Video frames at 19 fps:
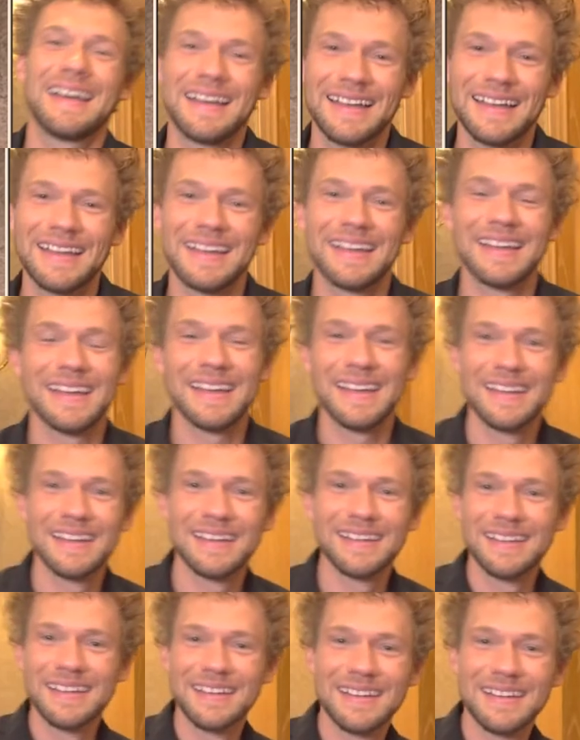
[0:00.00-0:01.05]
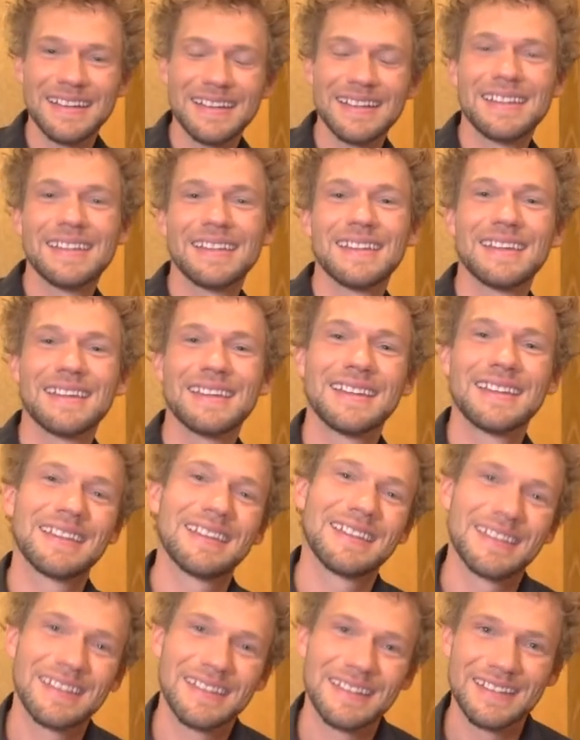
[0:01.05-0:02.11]

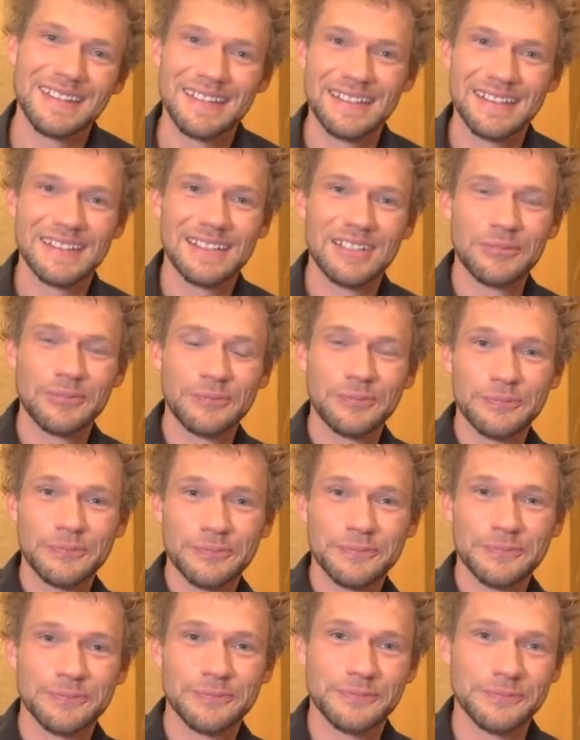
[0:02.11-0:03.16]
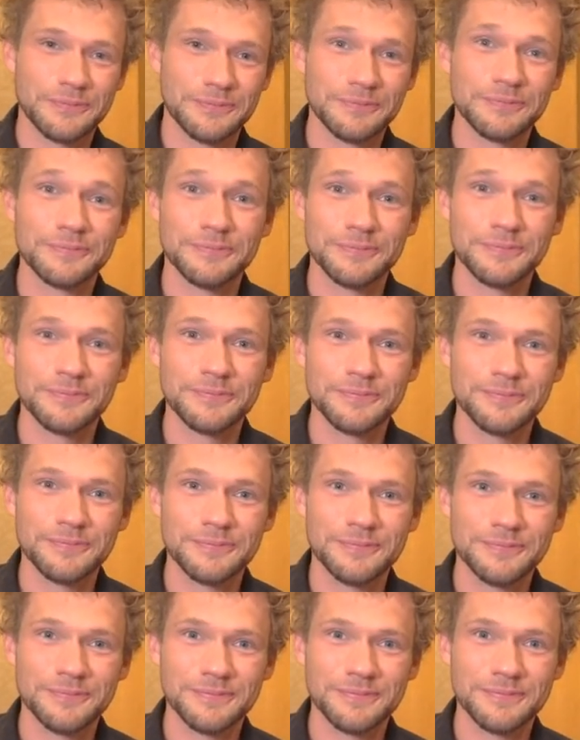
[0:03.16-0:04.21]

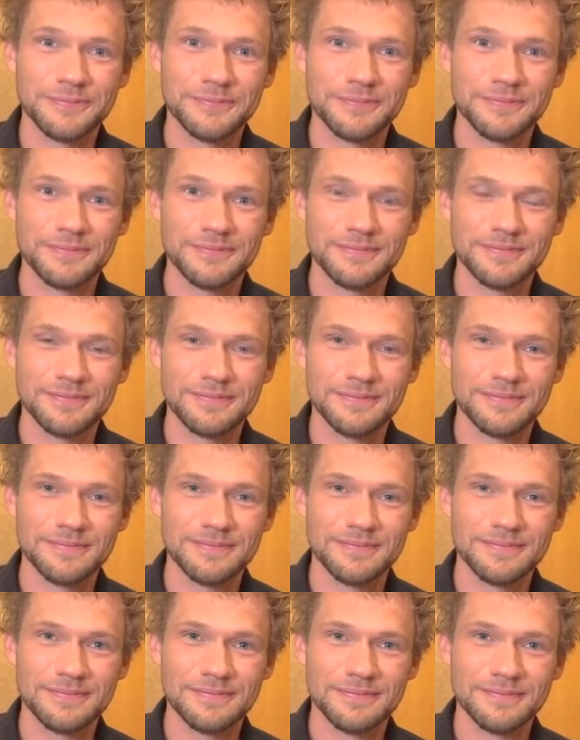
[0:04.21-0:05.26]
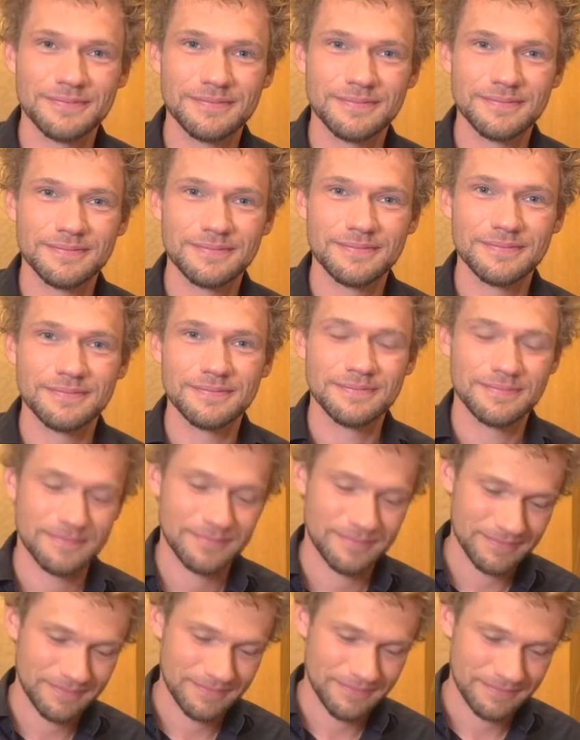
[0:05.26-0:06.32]

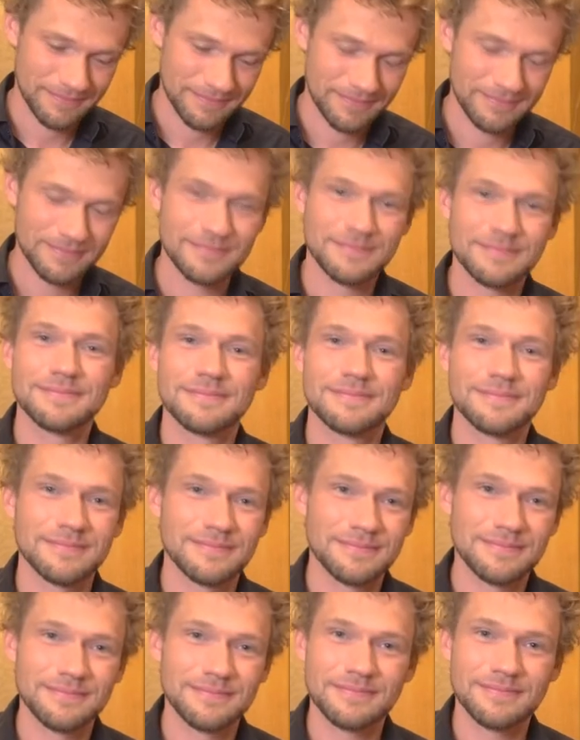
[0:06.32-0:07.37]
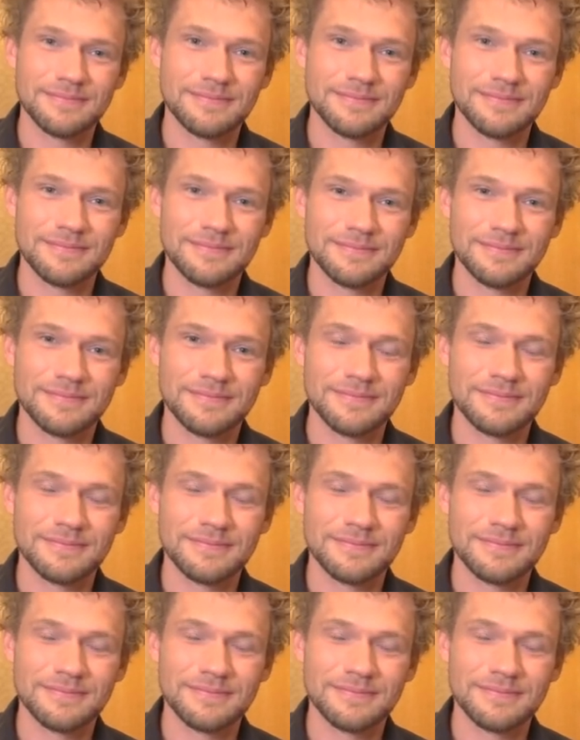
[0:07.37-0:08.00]
This person isn't speaking.